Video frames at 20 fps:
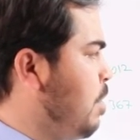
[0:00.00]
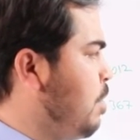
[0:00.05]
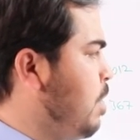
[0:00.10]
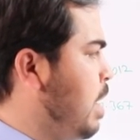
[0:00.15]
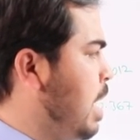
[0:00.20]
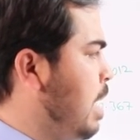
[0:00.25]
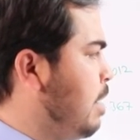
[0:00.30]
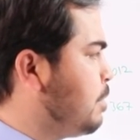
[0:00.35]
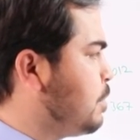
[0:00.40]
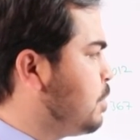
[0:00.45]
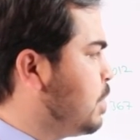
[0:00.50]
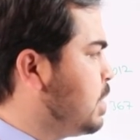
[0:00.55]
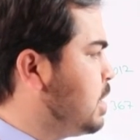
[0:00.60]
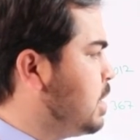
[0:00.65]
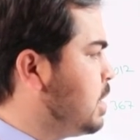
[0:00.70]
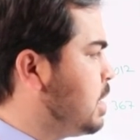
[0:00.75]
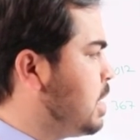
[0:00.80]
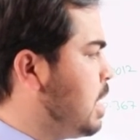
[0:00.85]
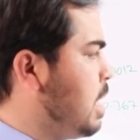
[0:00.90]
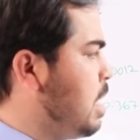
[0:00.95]
We have
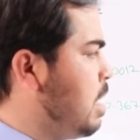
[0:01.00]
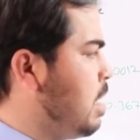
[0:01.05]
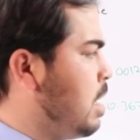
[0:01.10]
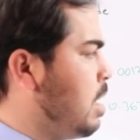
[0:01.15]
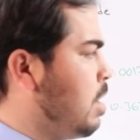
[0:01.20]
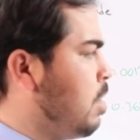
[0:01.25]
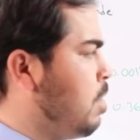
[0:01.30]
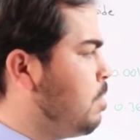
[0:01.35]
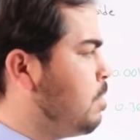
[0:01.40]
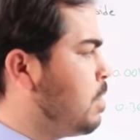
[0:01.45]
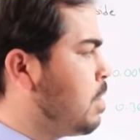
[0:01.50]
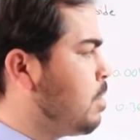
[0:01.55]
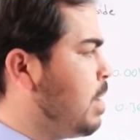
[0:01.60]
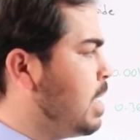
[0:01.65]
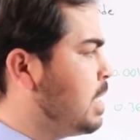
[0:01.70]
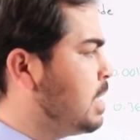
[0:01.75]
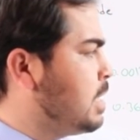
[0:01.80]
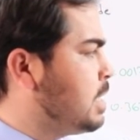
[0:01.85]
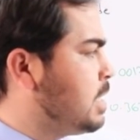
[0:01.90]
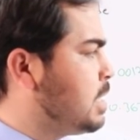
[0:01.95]
23 over
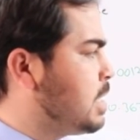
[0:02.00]
1